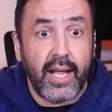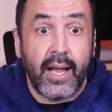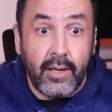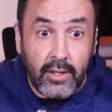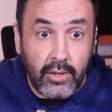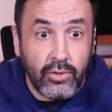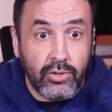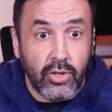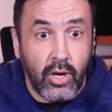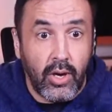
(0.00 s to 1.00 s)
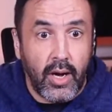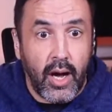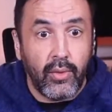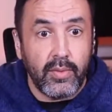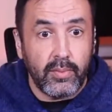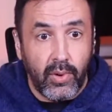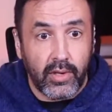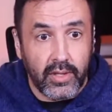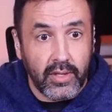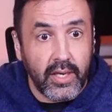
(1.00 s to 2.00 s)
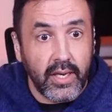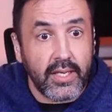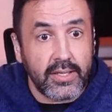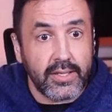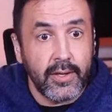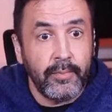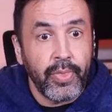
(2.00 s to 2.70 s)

and you saw how important it is,